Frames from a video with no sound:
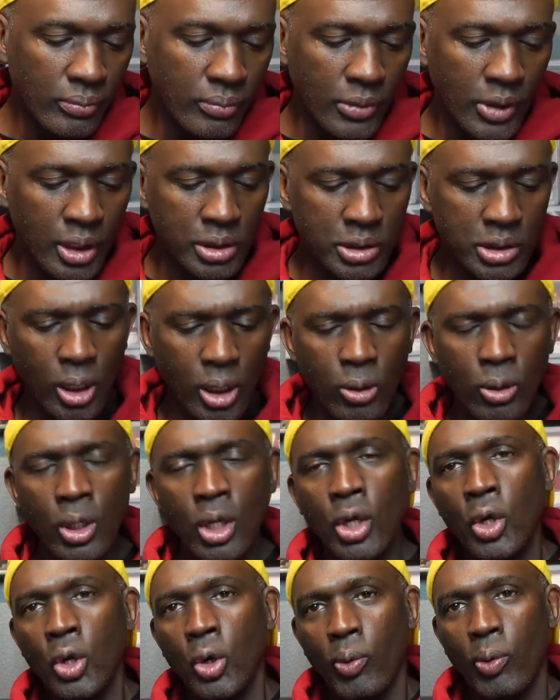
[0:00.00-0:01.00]
So
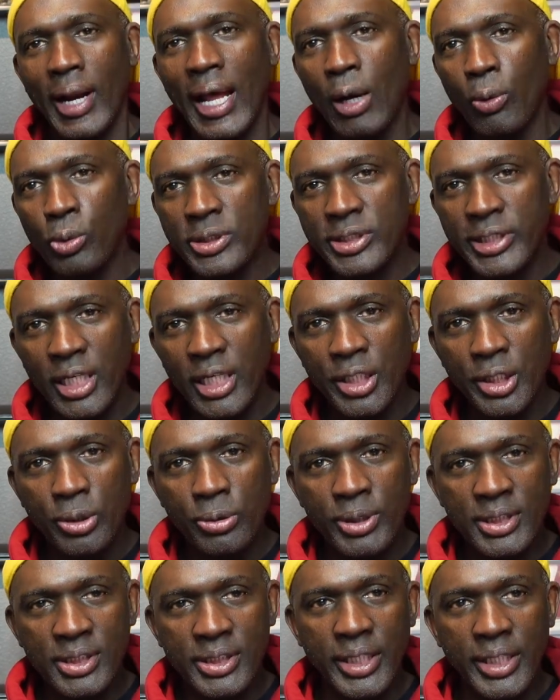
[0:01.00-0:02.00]
what I would tell you
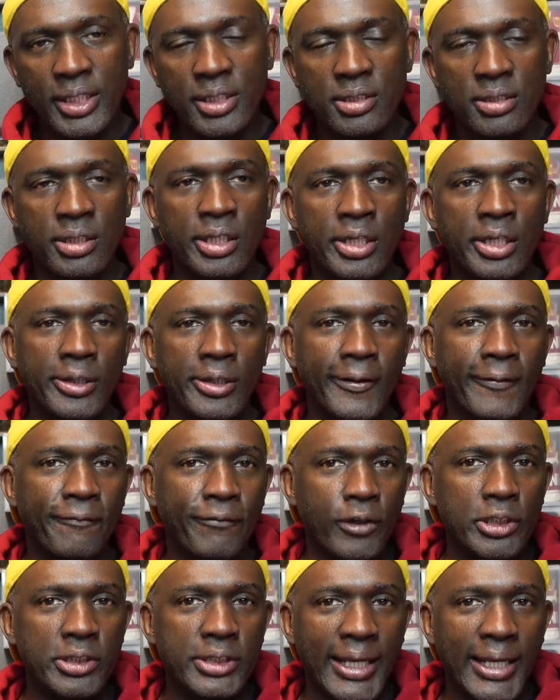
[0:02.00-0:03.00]
is this. The
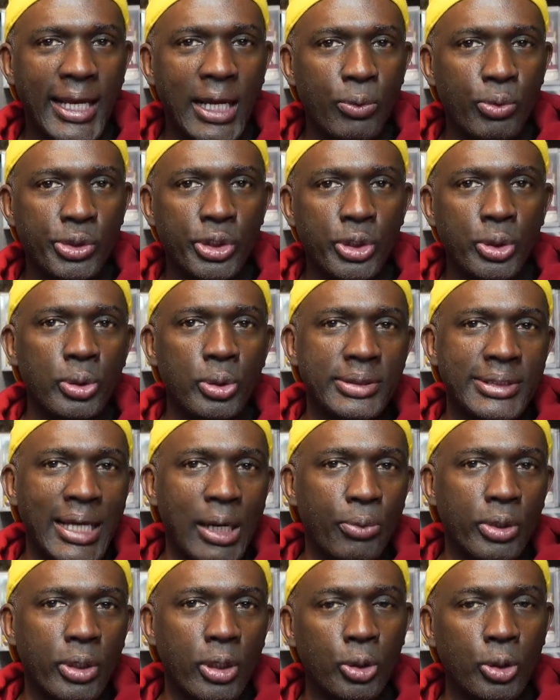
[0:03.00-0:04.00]
first thing I would do is I
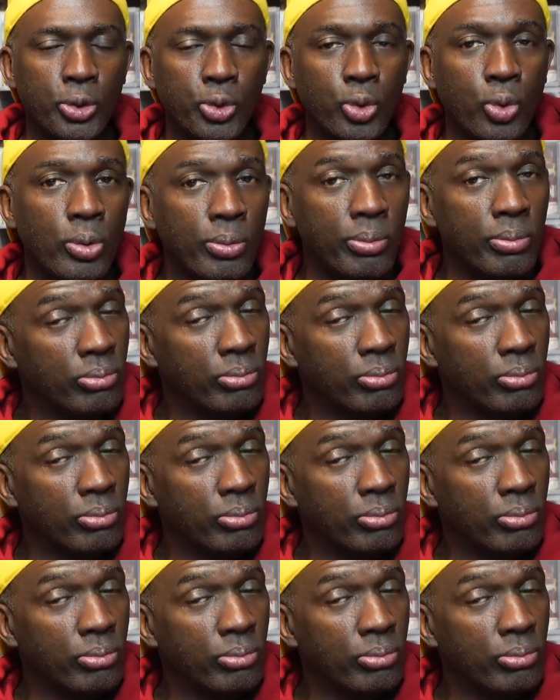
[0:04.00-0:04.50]
would go through,